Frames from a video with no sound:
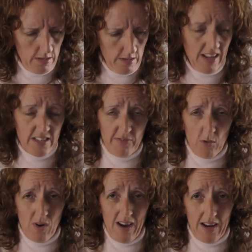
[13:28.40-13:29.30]
They last for
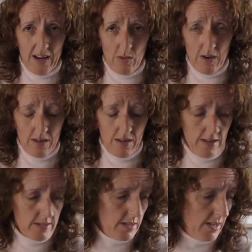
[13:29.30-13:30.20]
a while anyway.
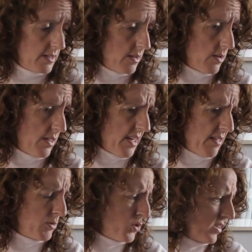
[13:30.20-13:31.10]
It's,
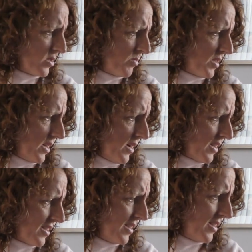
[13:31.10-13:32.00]
I'm sure it's something
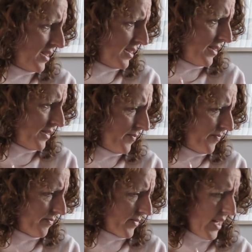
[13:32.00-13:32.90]
like
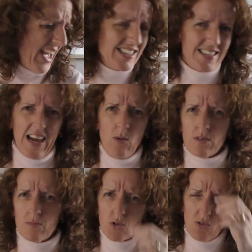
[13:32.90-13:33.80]
80
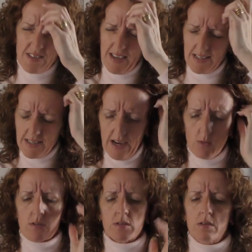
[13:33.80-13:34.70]
hours. I'm sure it's 80
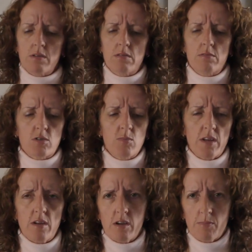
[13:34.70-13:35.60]
hours.
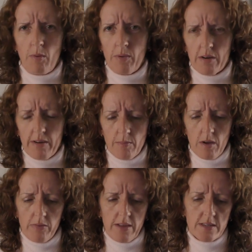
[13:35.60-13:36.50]
Somebody can probably correct
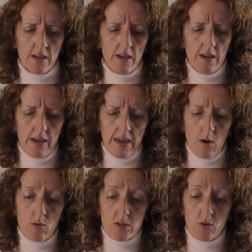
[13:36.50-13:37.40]
me on this.
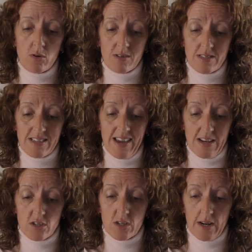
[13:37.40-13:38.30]
It also does
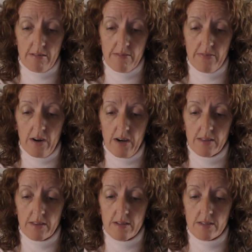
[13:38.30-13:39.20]
say, just to clarify,
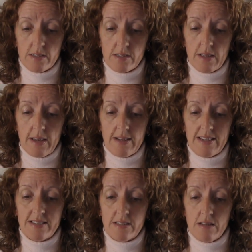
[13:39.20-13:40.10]
that the
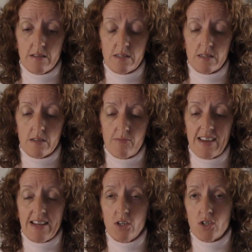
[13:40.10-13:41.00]
distance, the
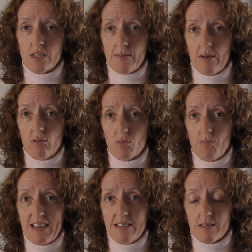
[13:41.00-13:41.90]
range, is about
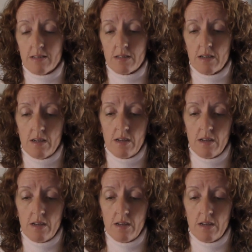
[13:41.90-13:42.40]
100 metres.